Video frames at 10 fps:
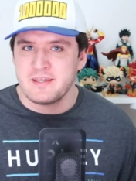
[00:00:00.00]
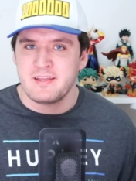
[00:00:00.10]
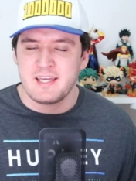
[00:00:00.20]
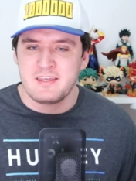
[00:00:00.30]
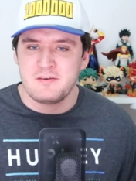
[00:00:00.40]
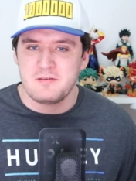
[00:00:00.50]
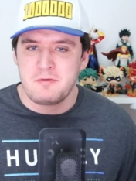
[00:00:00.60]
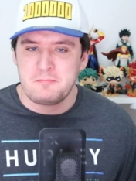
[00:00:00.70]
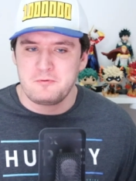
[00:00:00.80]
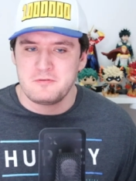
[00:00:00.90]
Like you,
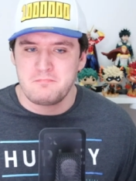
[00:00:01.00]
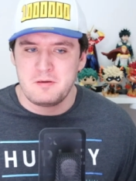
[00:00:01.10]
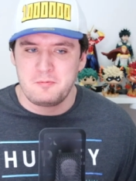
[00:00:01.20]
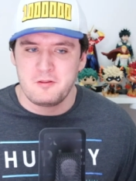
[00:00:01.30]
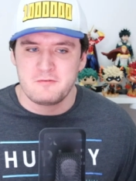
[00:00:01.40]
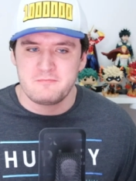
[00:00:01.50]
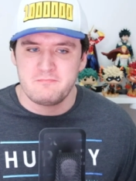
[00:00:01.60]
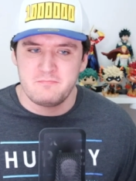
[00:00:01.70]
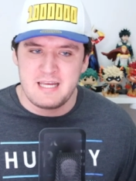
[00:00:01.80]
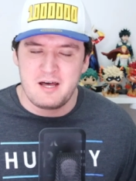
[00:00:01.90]
people people look
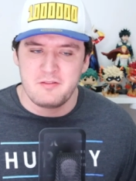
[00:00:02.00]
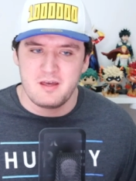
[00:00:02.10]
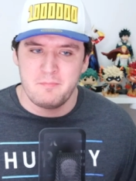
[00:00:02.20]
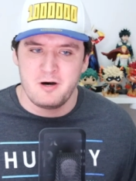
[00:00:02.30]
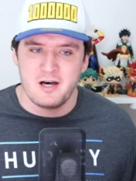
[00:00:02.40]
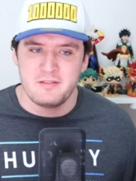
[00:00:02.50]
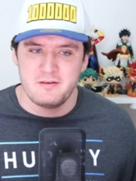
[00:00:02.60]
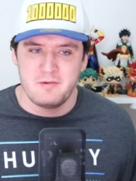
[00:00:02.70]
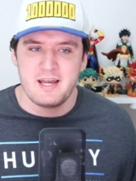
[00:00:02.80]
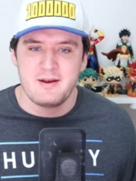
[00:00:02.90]
down upon the
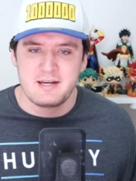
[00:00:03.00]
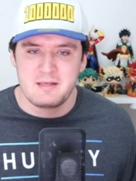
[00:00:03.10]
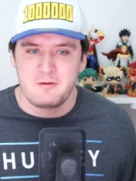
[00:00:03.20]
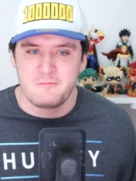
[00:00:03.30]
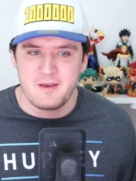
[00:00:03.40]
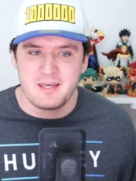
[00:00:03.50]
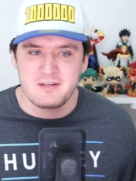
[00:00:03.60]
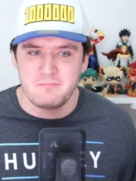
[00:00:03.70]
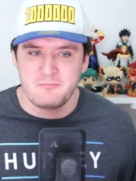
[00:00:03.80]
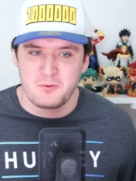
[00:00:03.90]
My Hero Academia
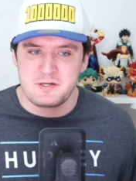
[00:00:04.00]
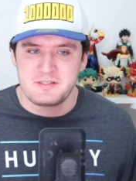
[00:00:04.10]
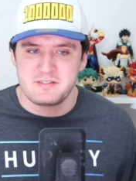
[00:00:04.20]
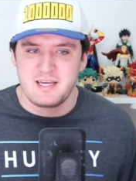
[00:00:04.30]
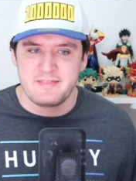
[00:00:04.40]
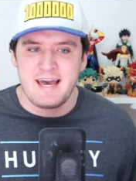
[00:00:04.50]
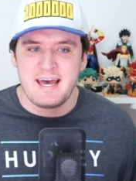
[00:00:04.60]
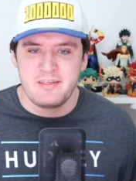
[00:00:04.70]
fandom for reasons like that.